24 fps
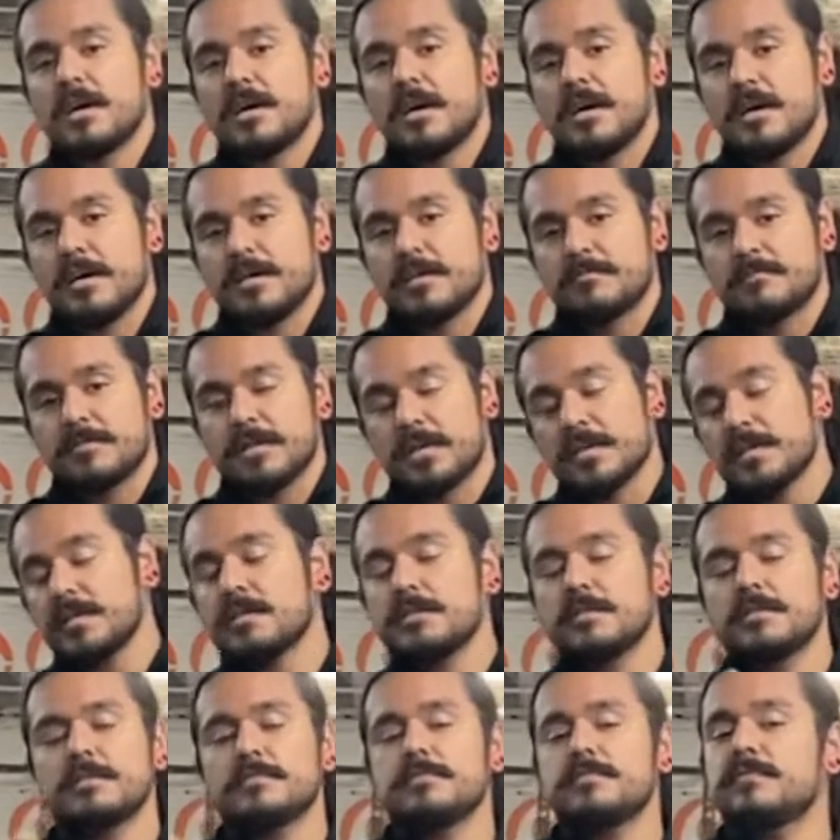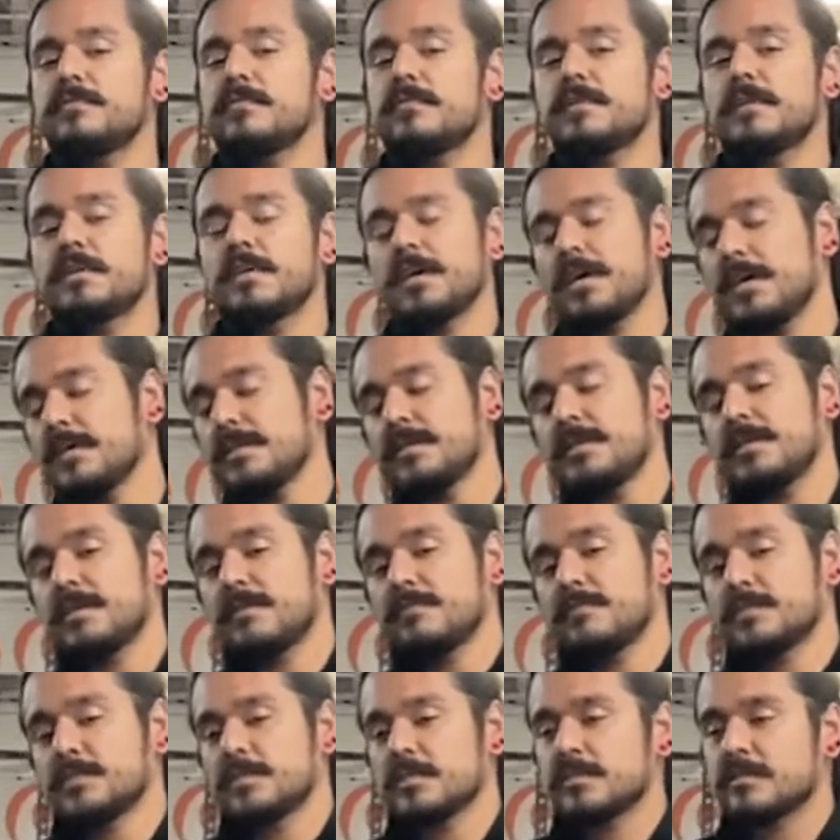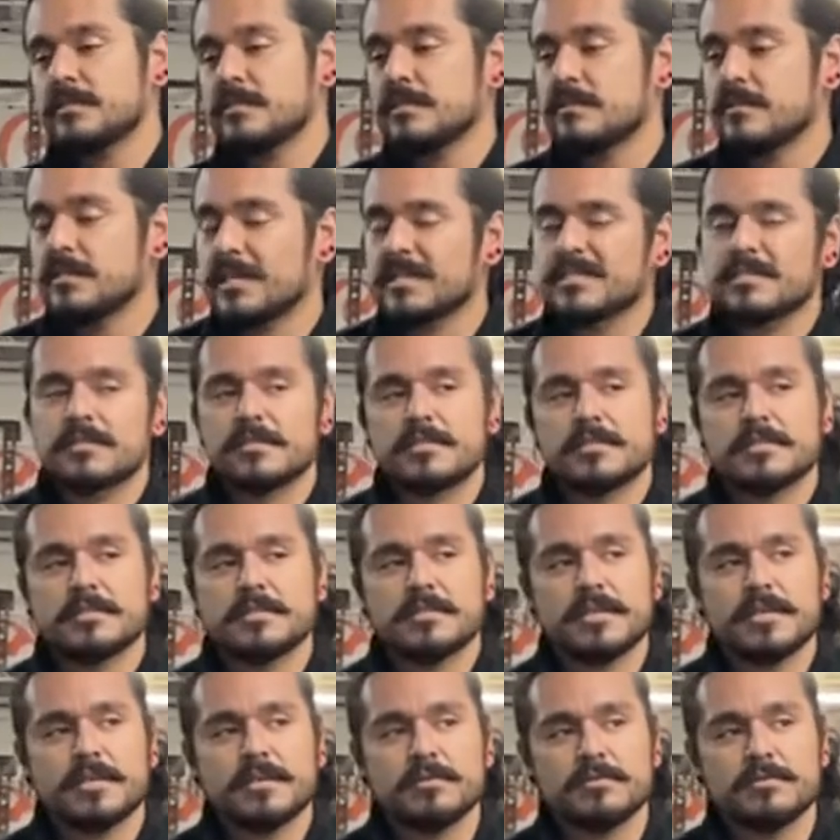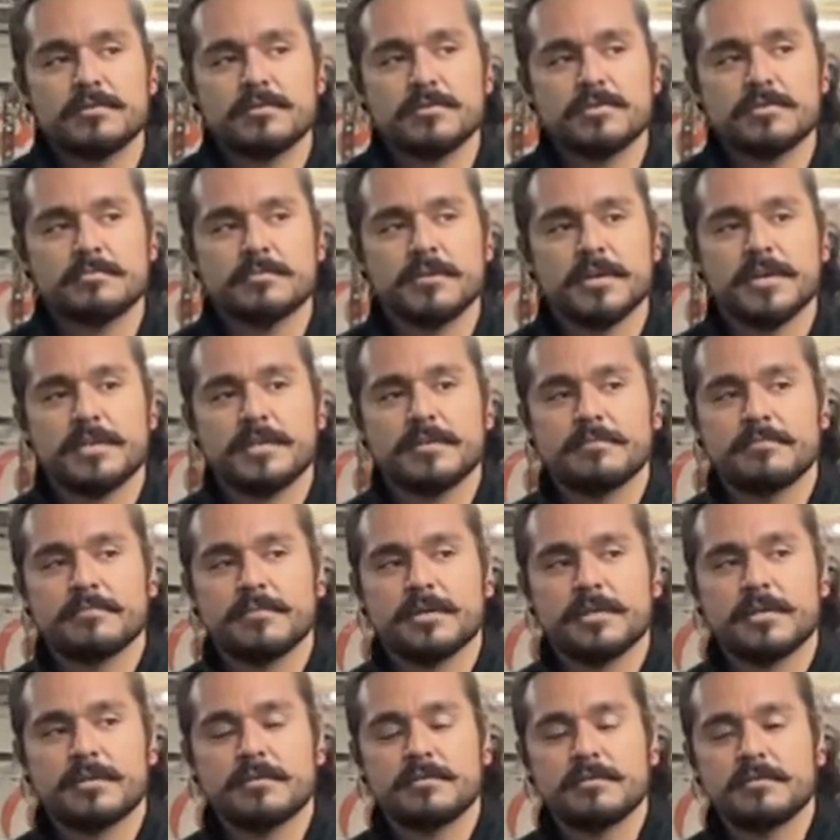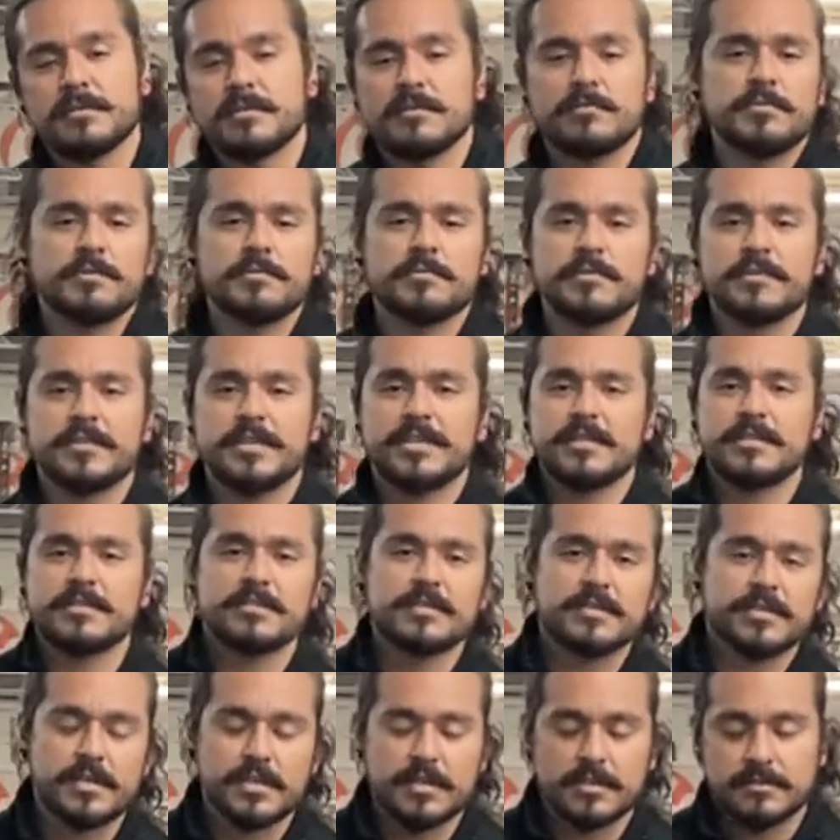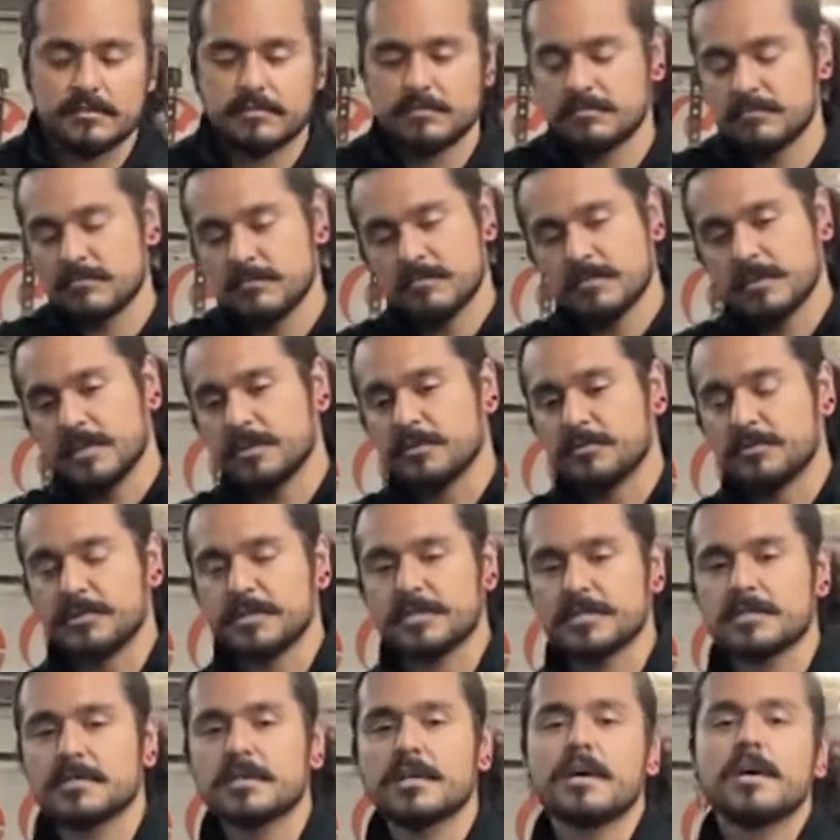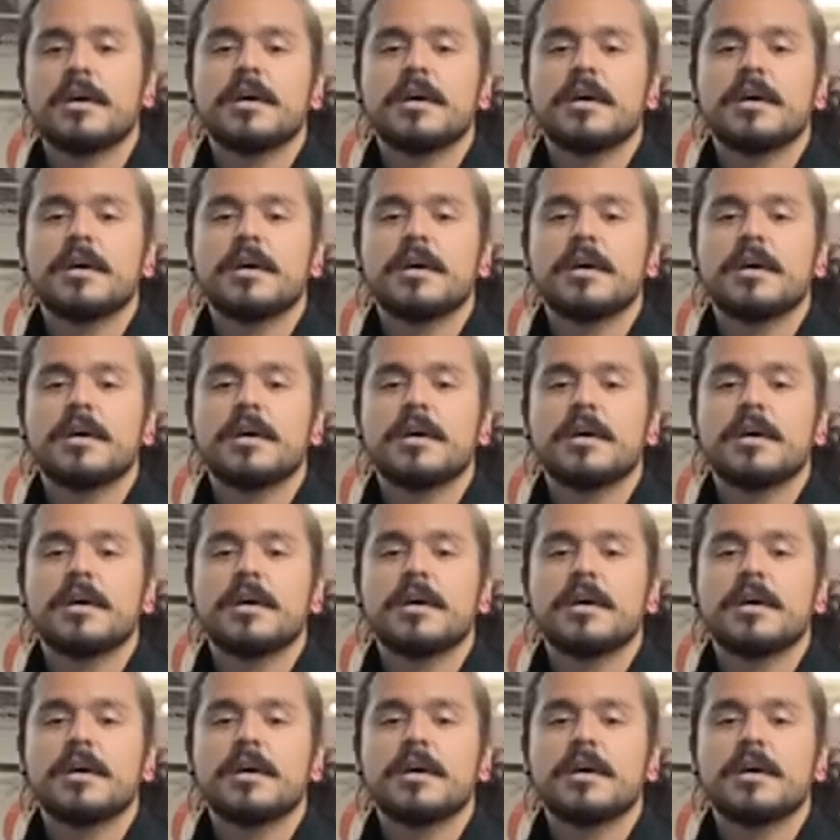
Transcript: I am Nain of Kali Konversation. Actually, it's El Guzman, but you know, we won't get into that, legal reasons.